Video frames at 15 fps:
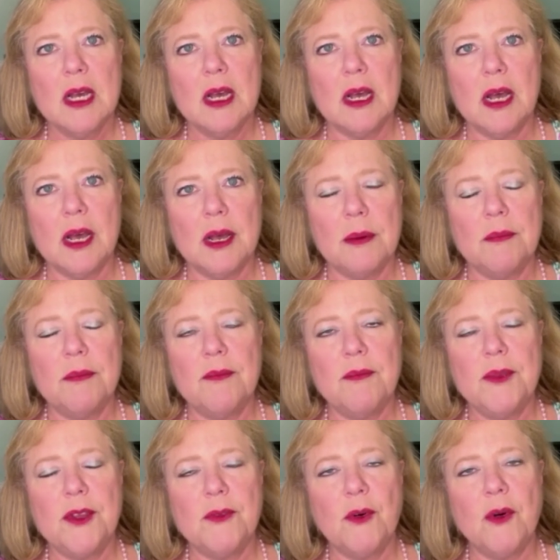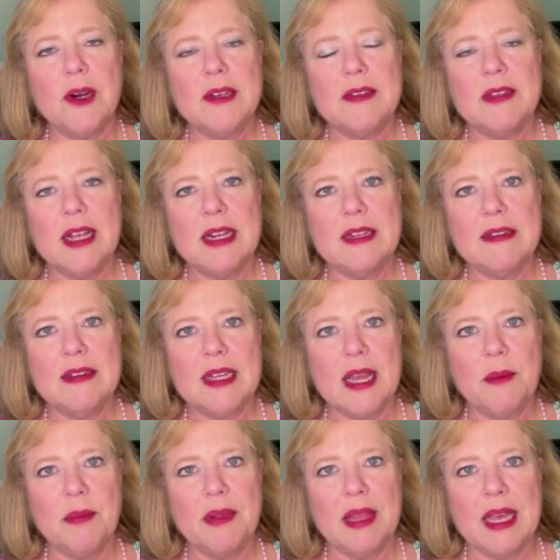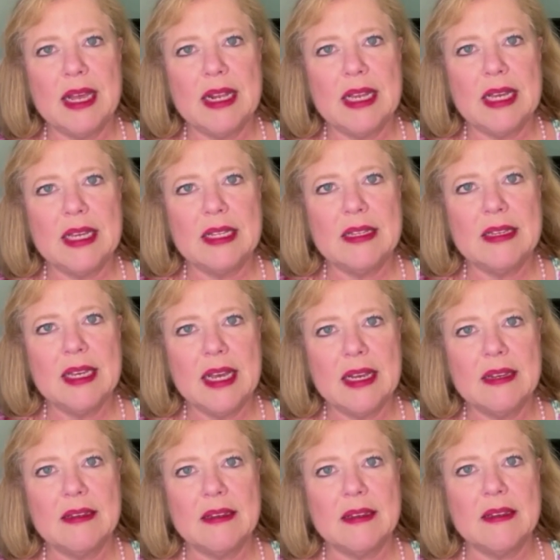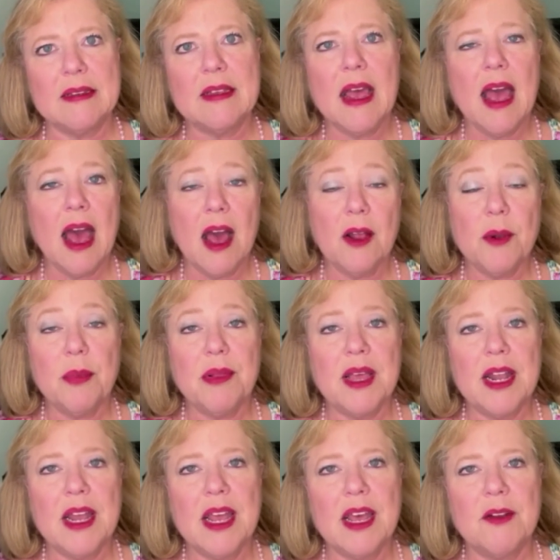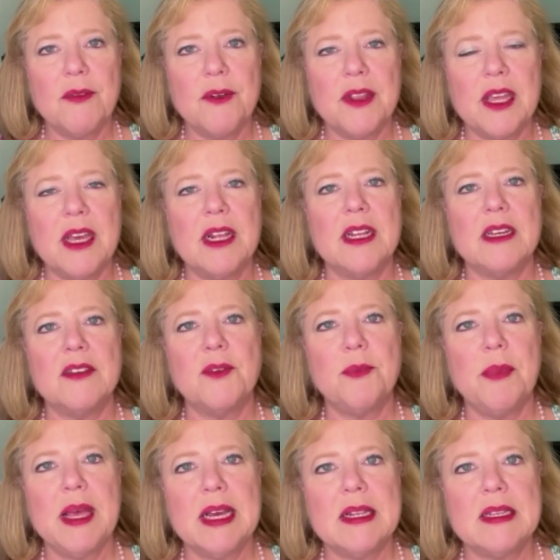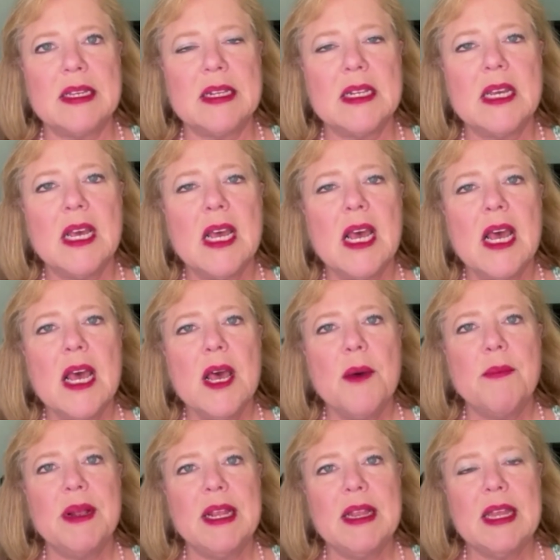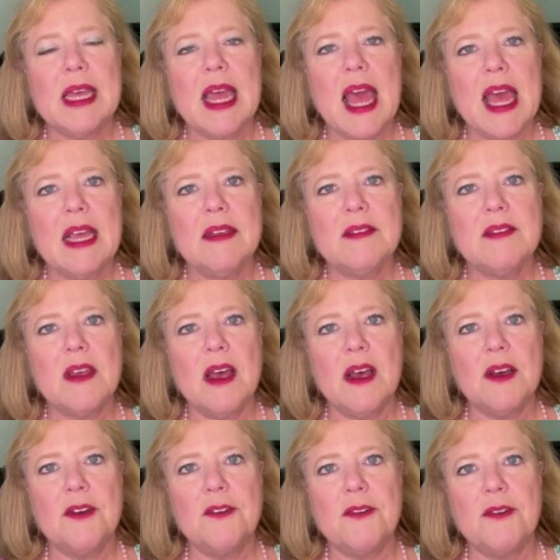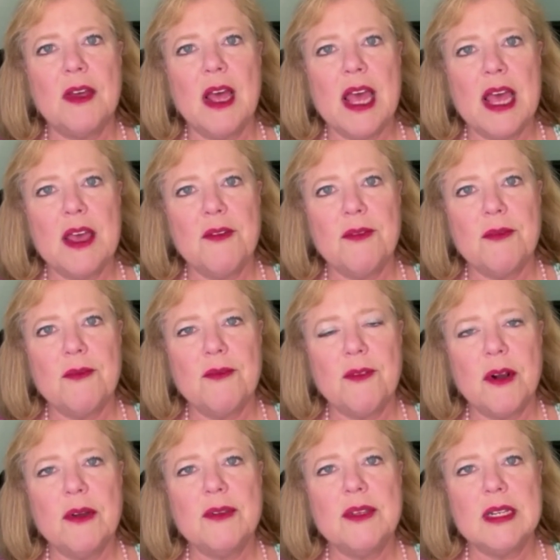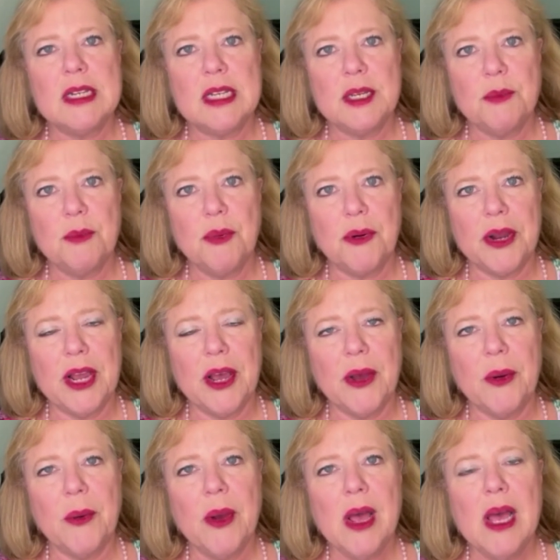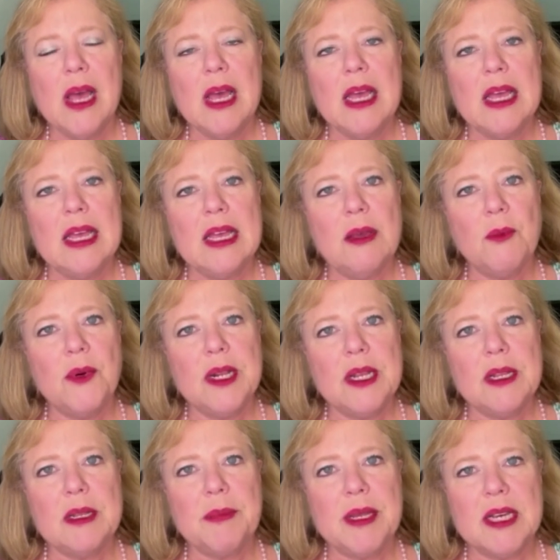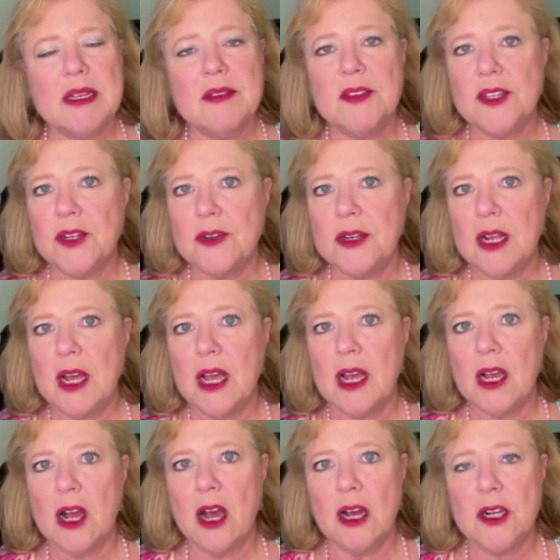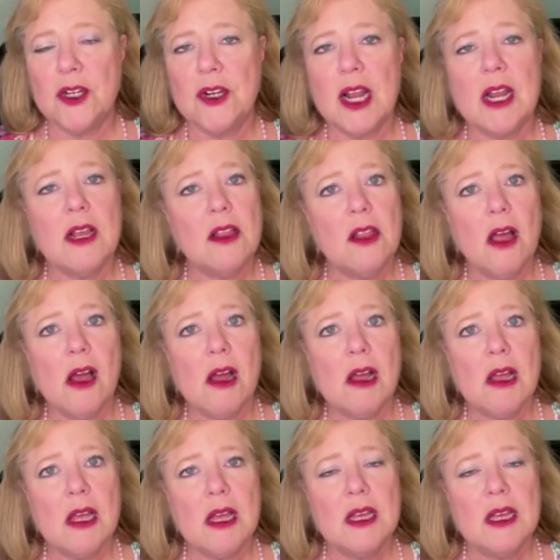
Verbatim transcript: um, divorce and estate planning in Texas, how to plan ahead for the unexpected. But in the case of a frozen embryo, would it be considered contract law,